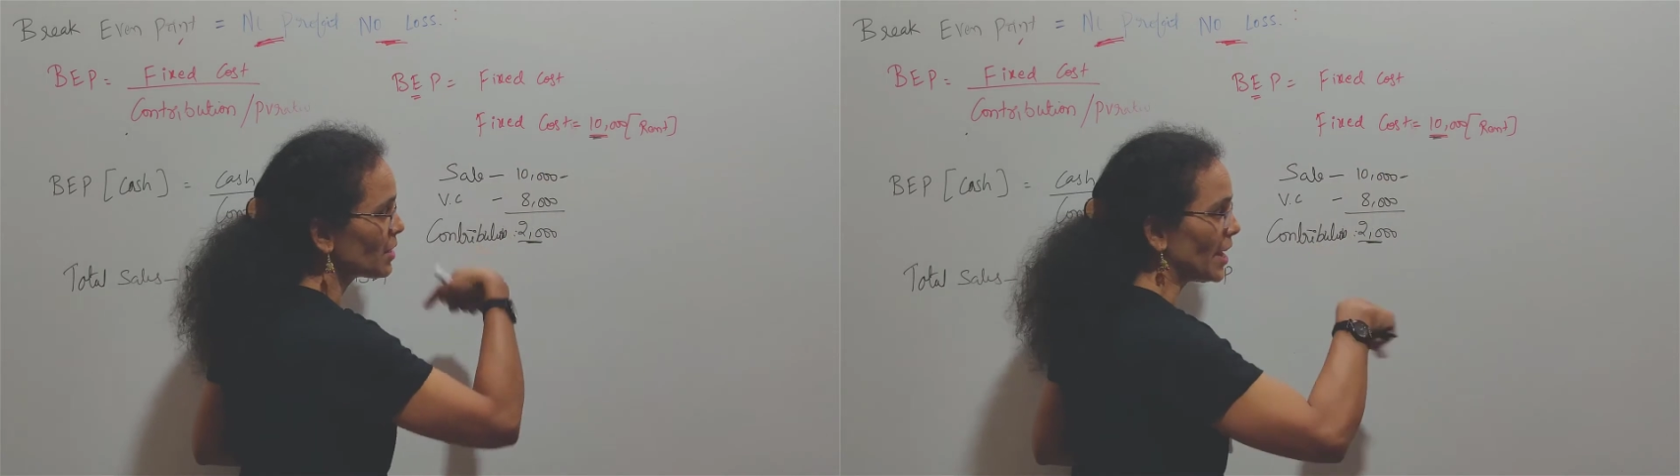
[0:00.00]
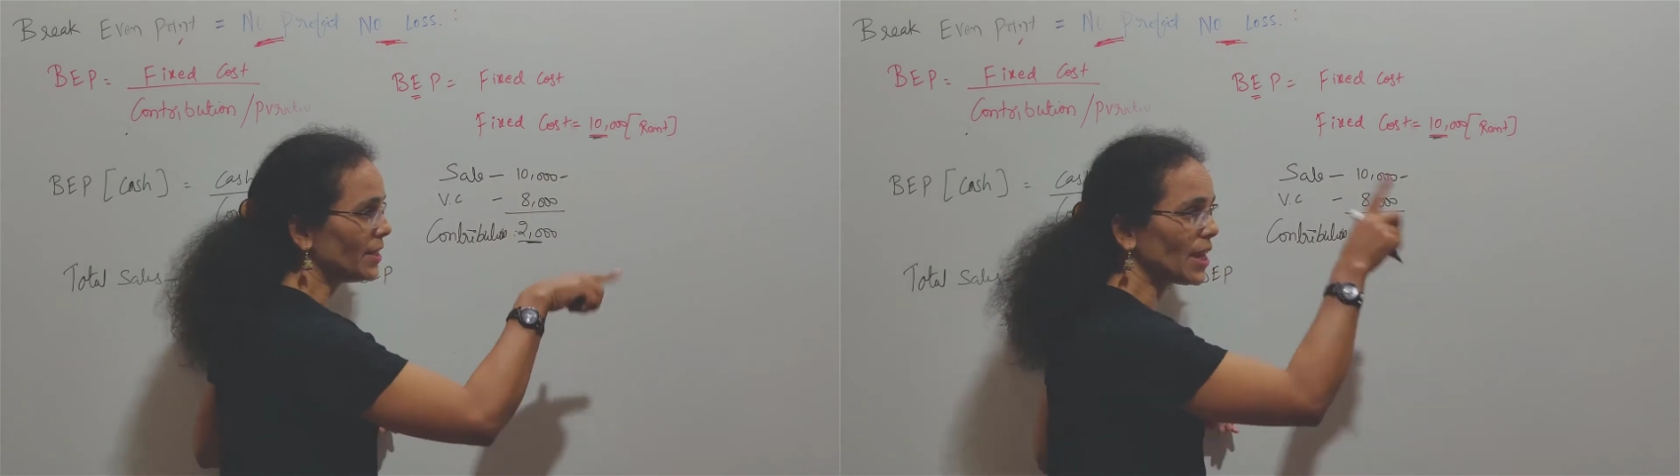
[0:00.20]

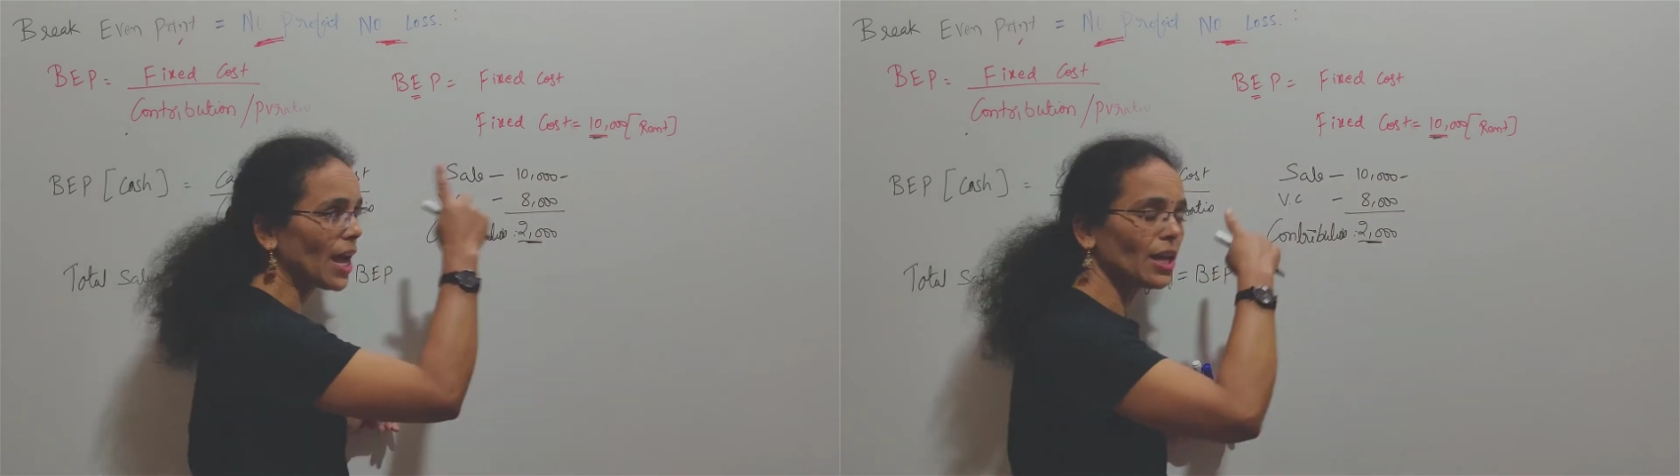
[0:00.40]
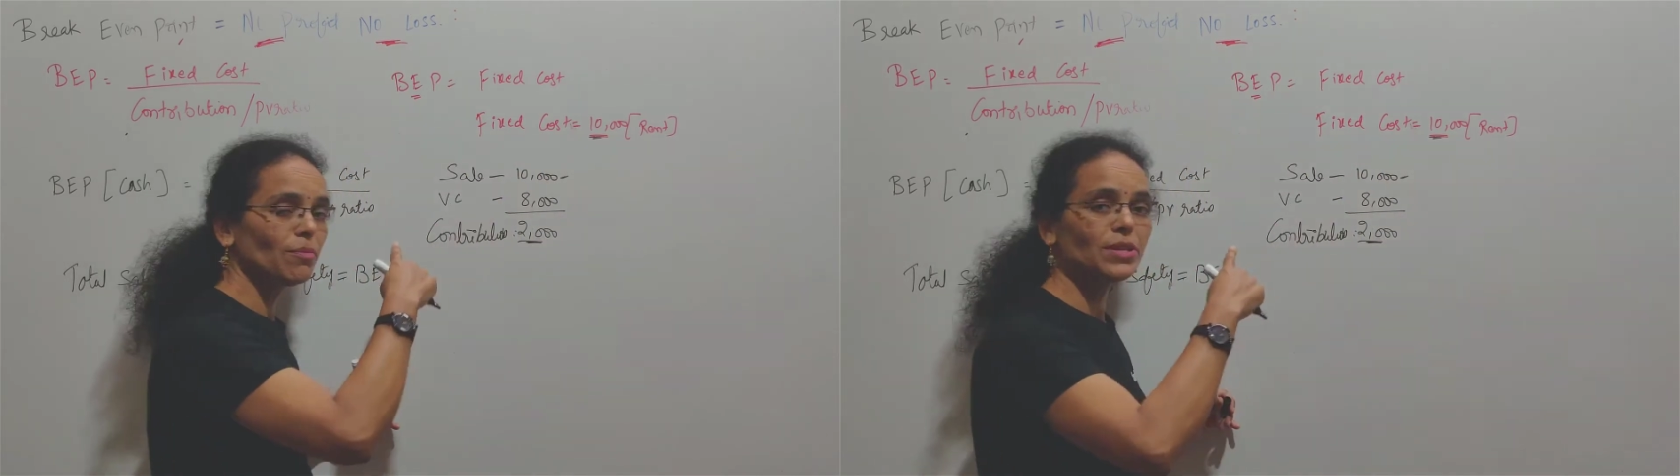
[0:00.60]

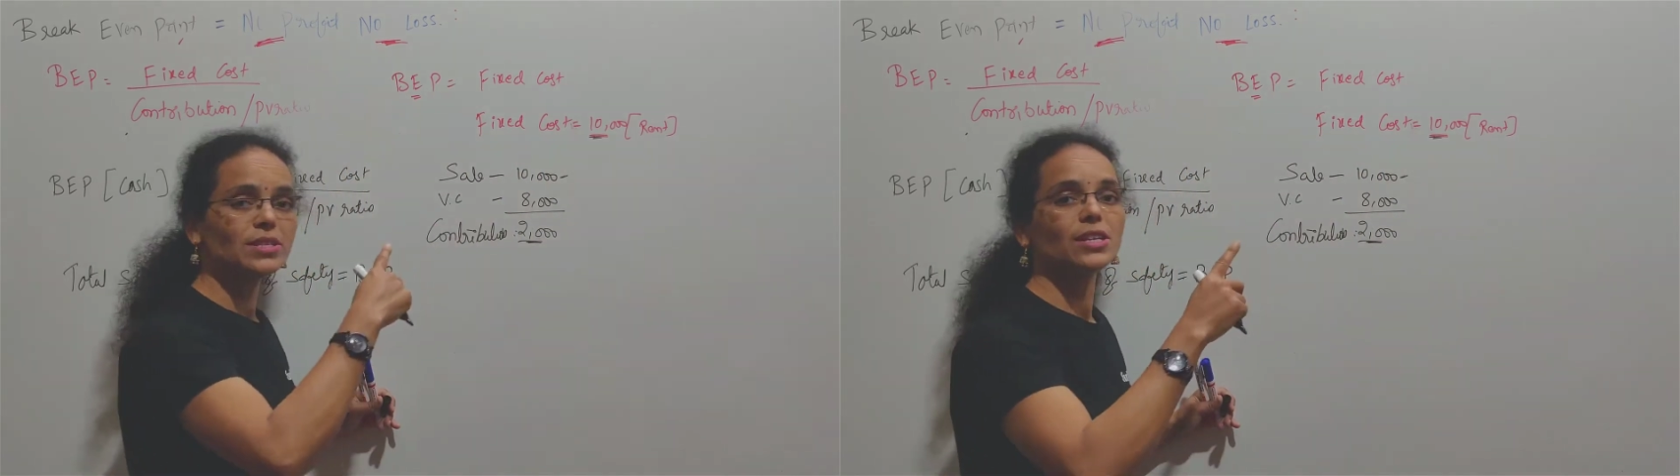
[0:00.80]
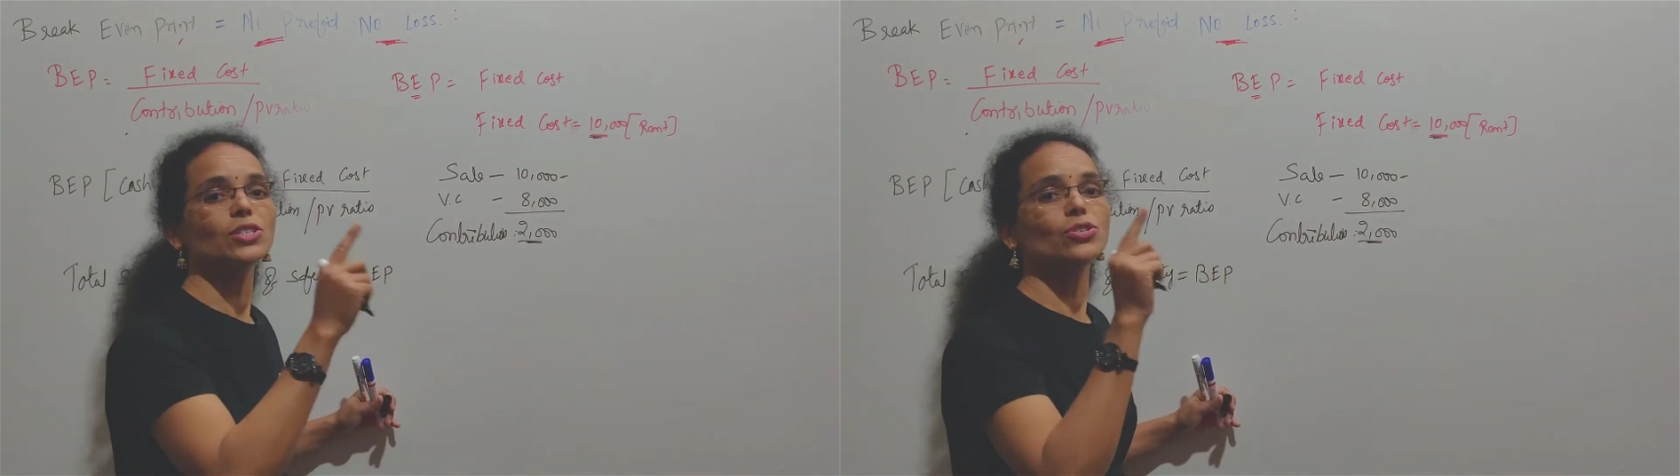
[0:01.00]
entire
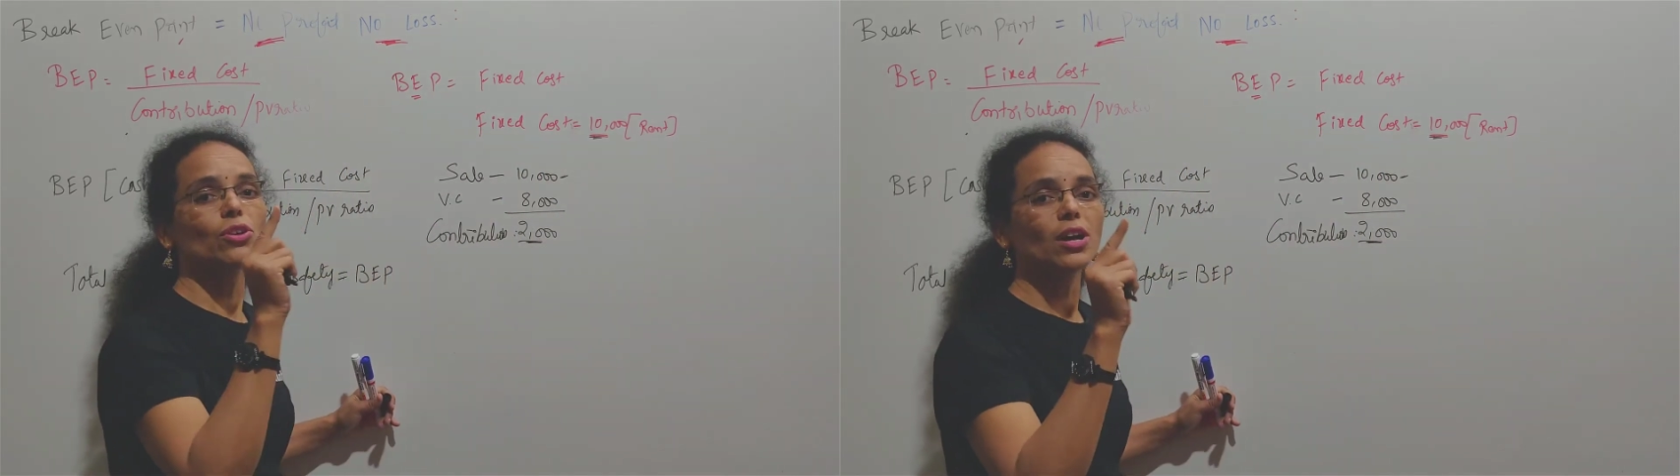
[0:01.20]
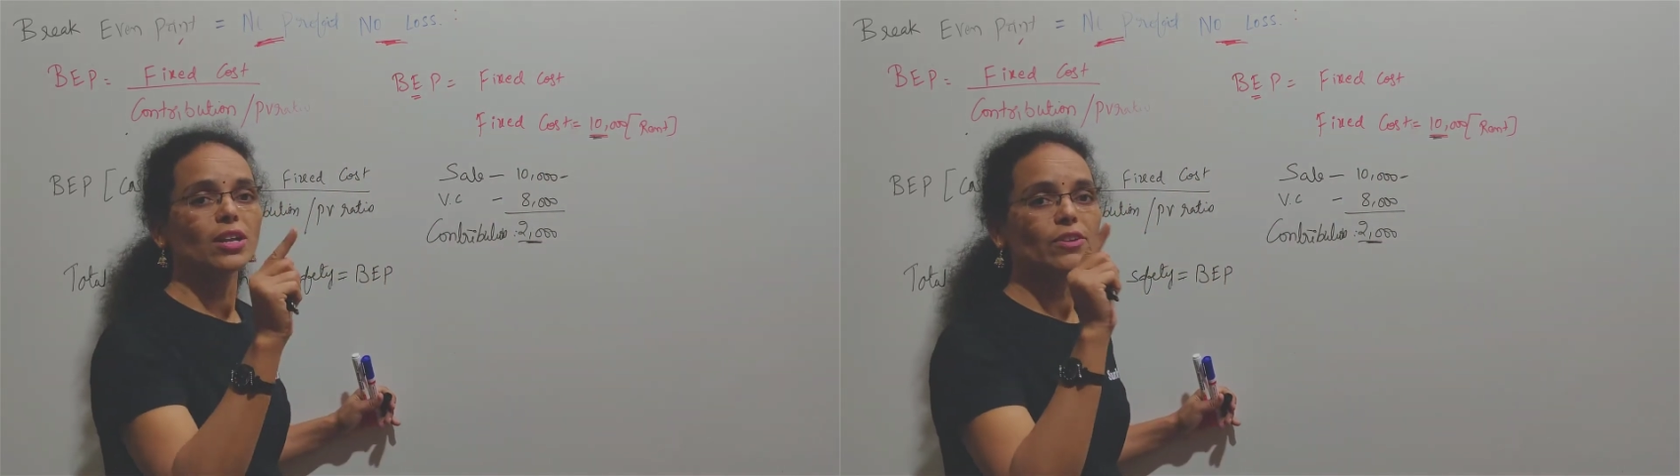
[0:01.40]
business, you
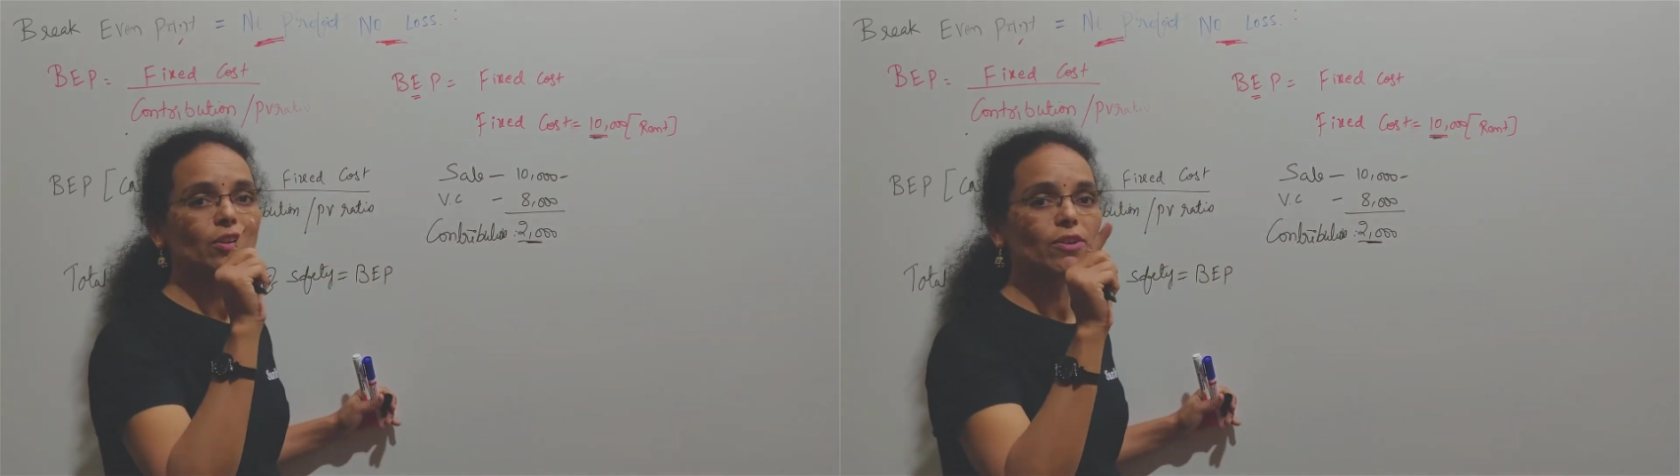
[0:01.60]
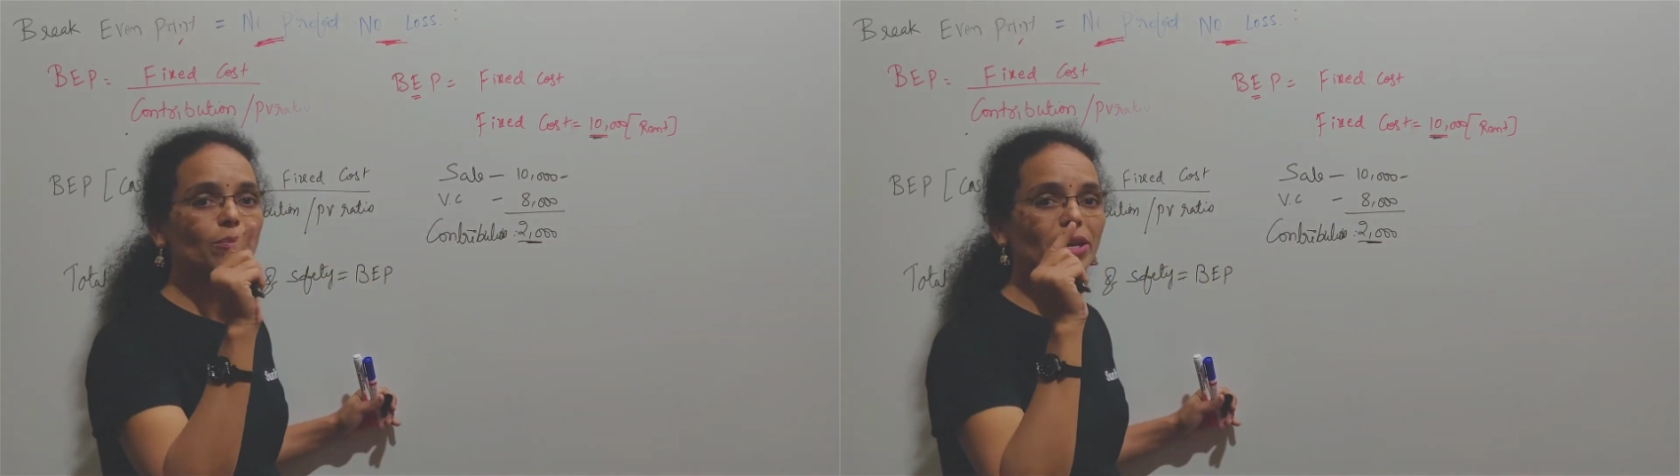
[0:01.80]
will